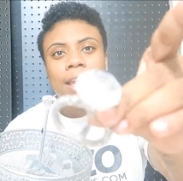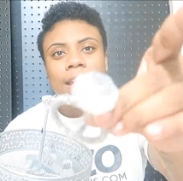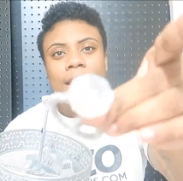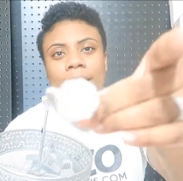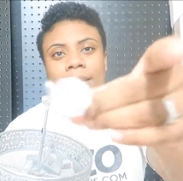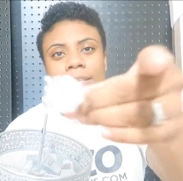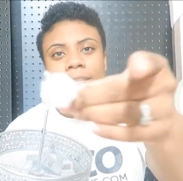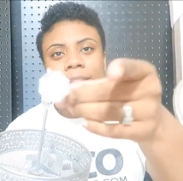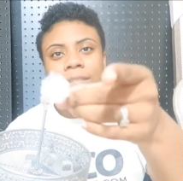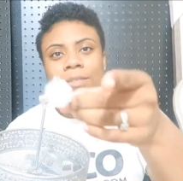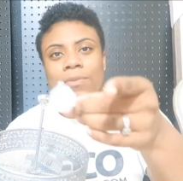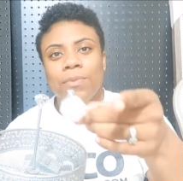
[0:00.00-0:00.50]

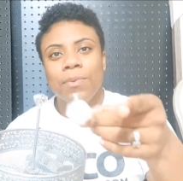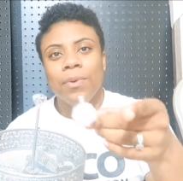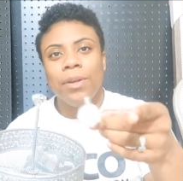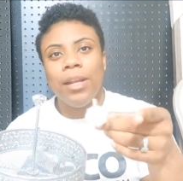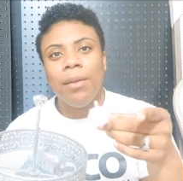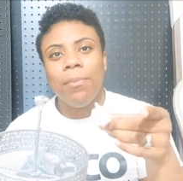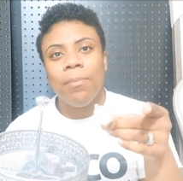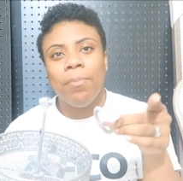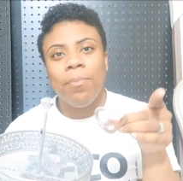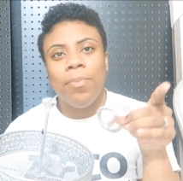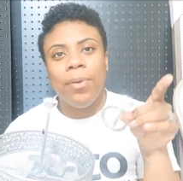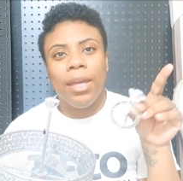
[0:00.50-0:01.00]
it's this
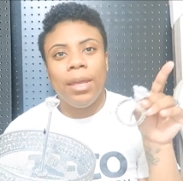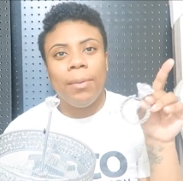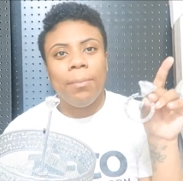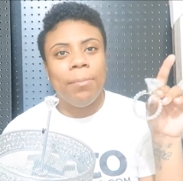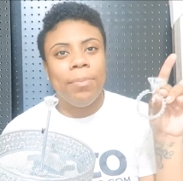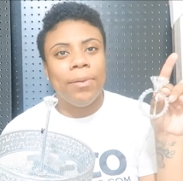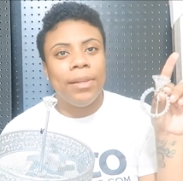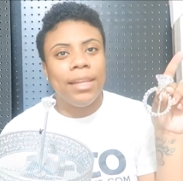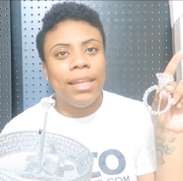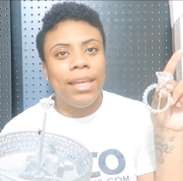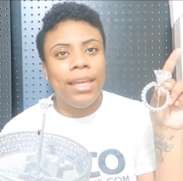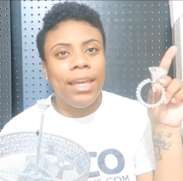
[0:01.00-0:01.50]
really big
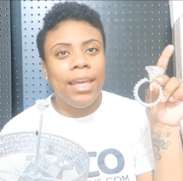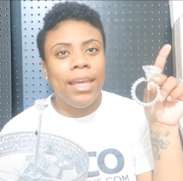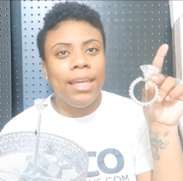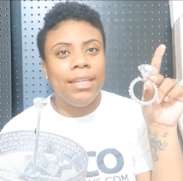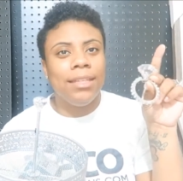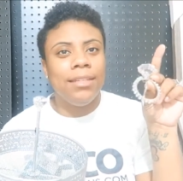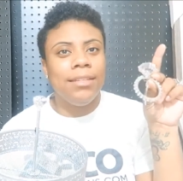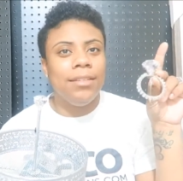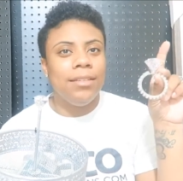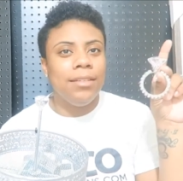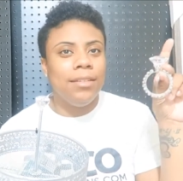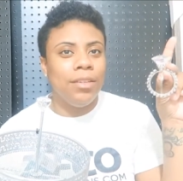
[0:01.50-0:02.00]
blingy